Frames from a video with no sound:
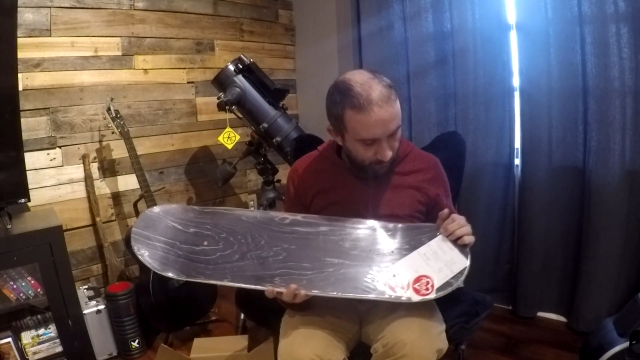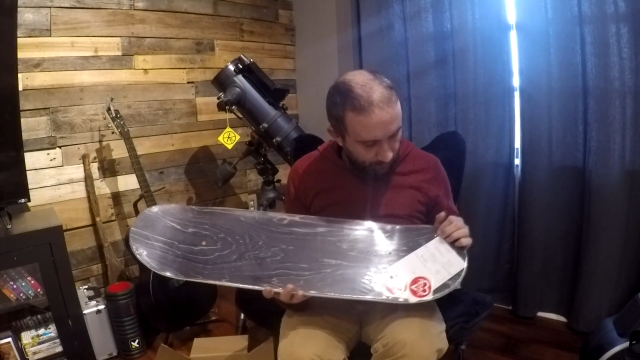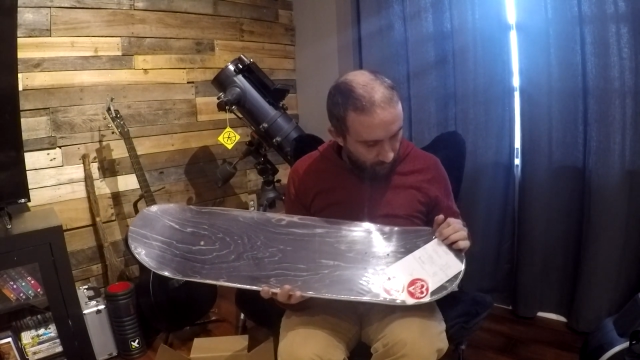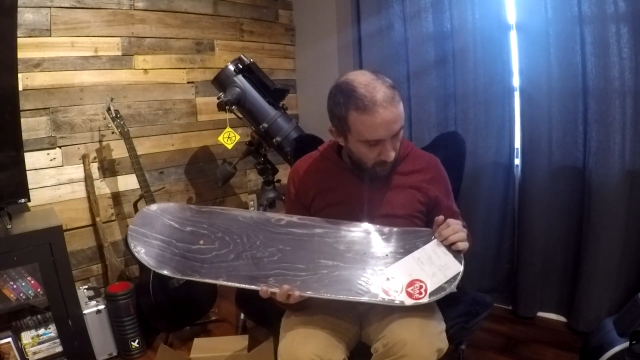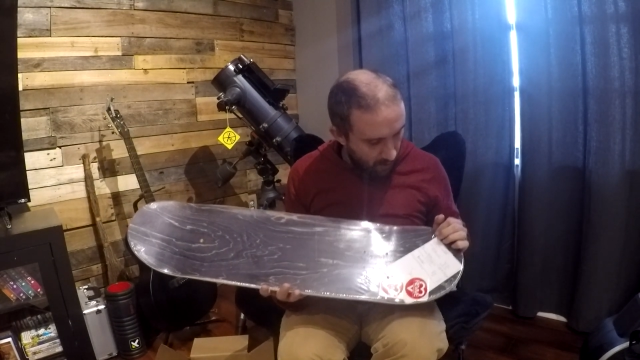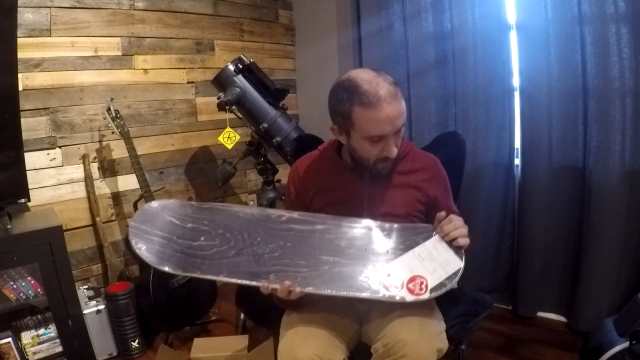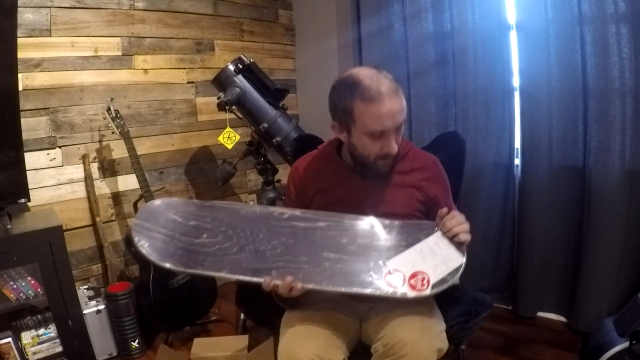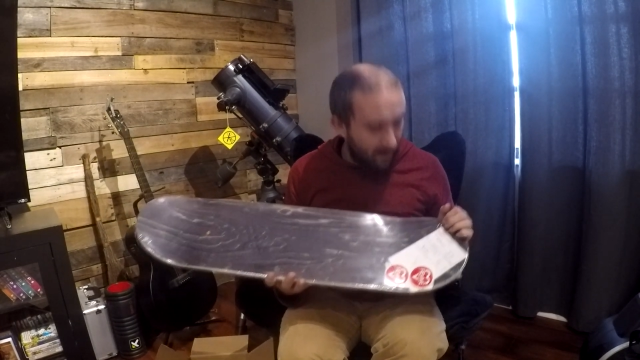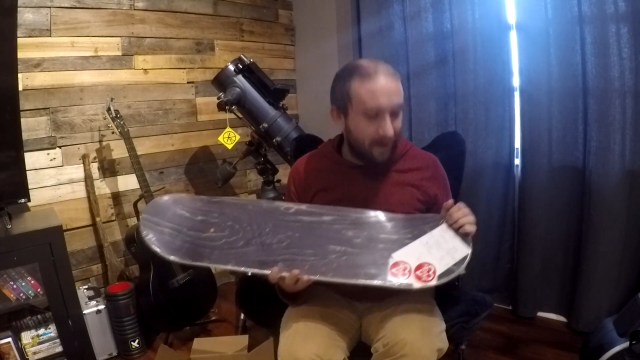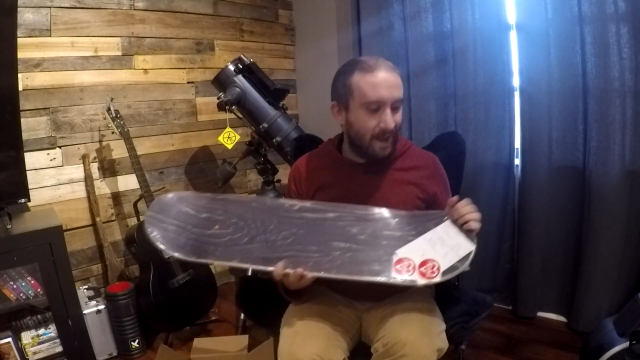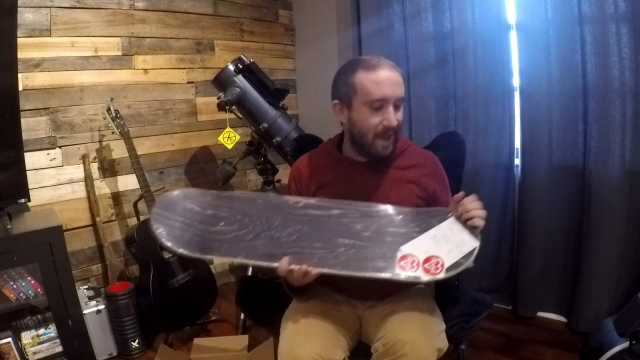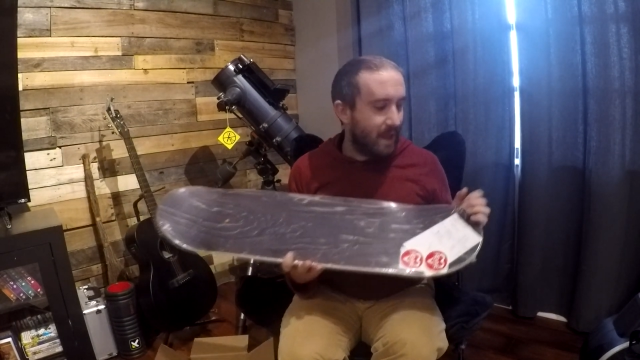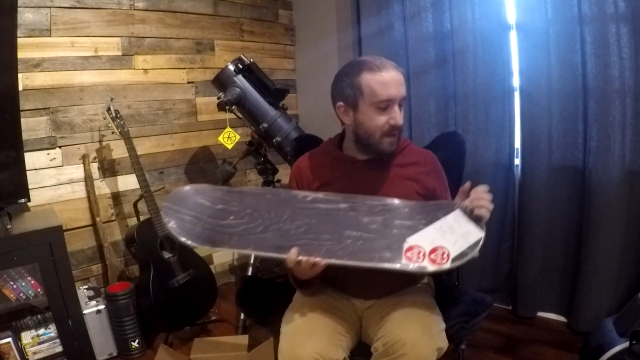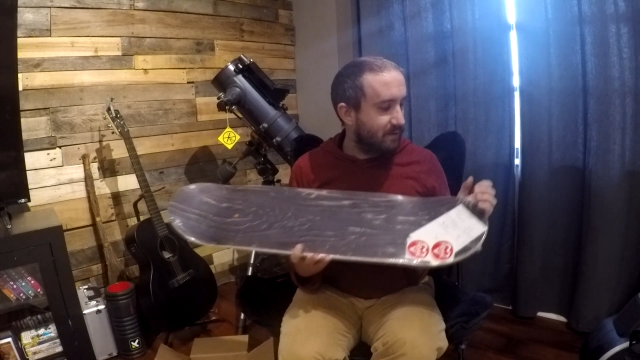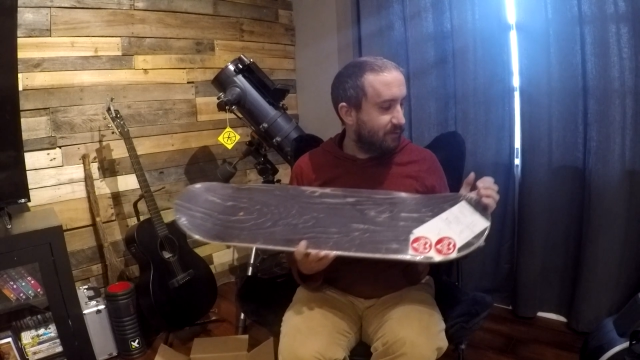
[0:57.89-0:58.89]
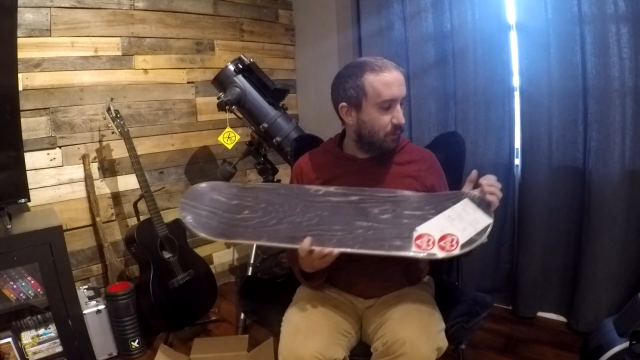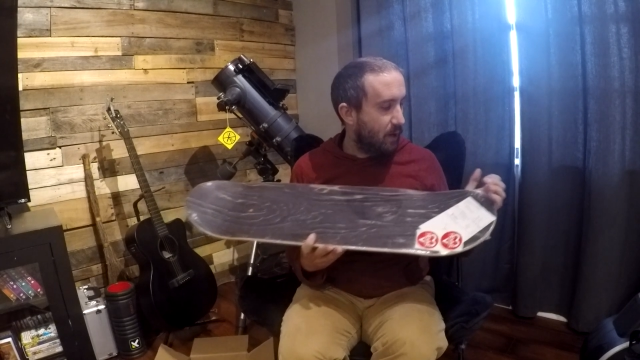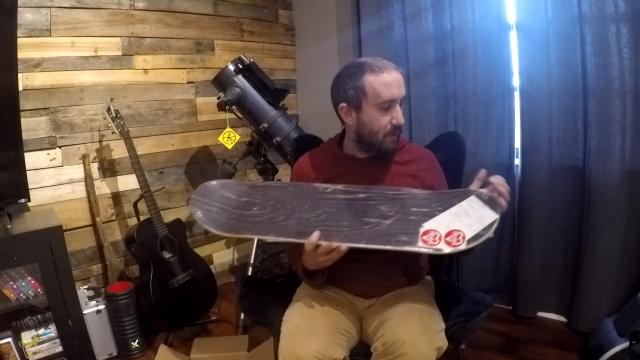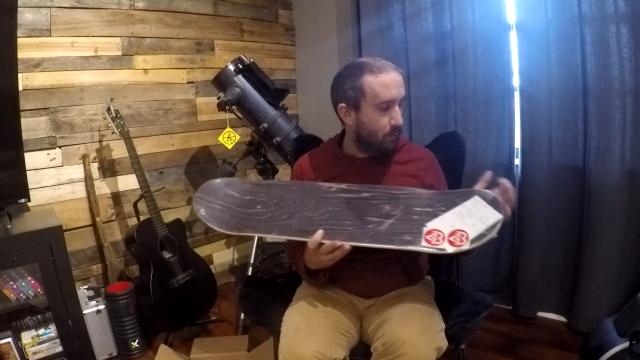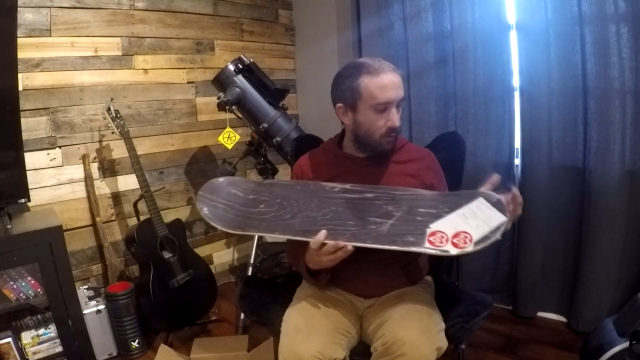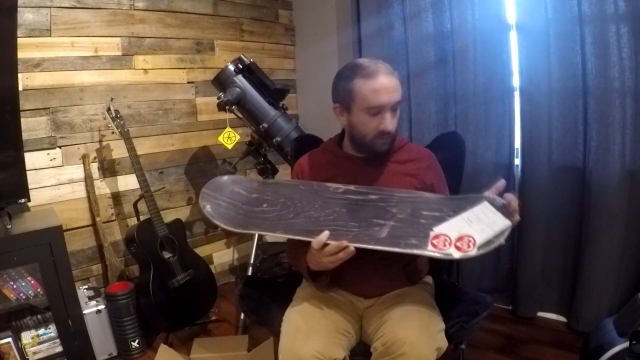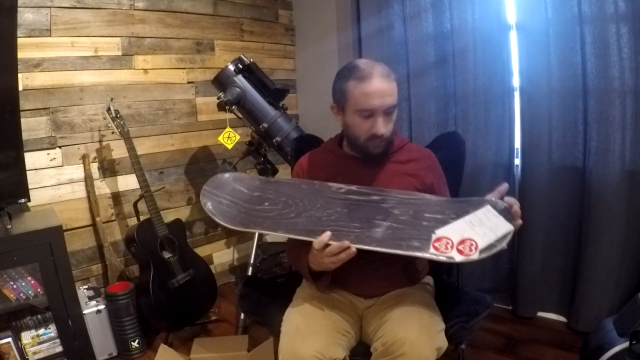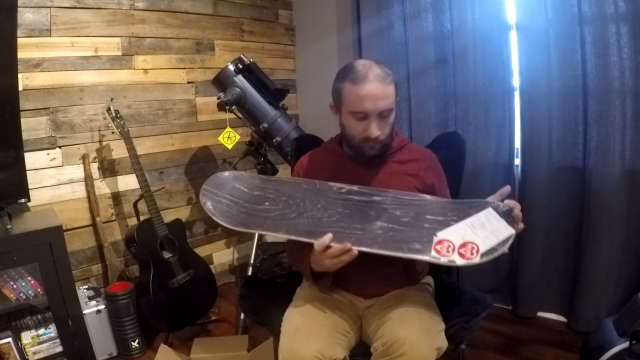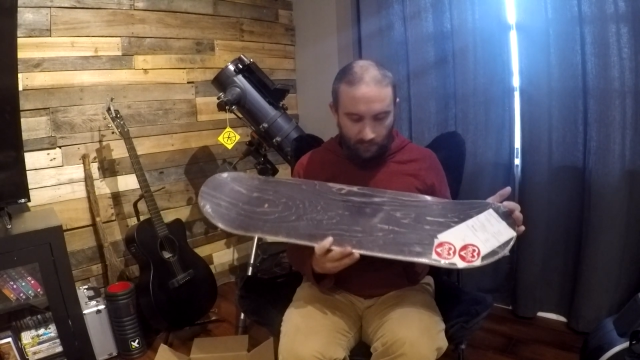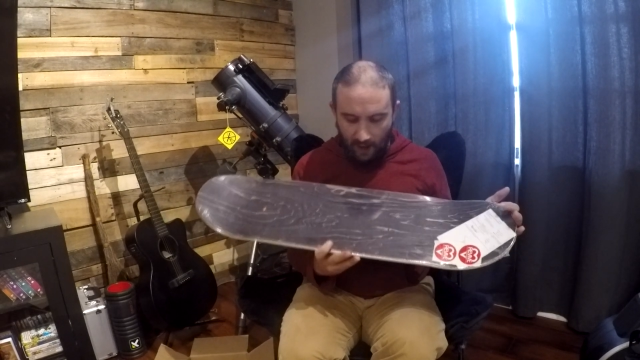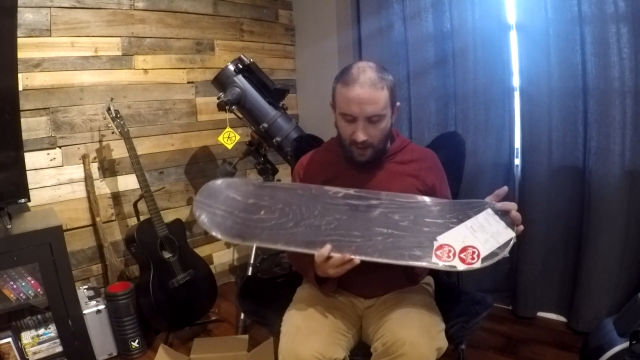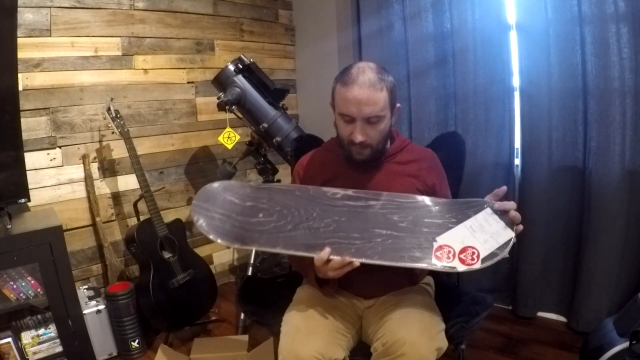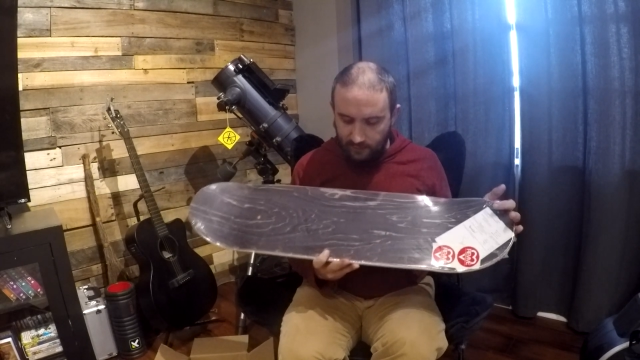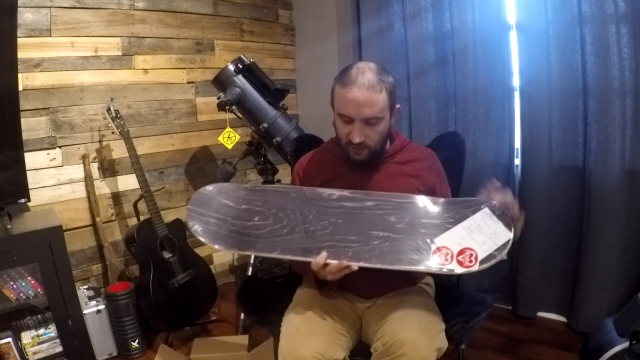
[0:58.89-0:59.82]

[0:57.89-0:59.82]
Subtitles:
from an 8 to an 8.25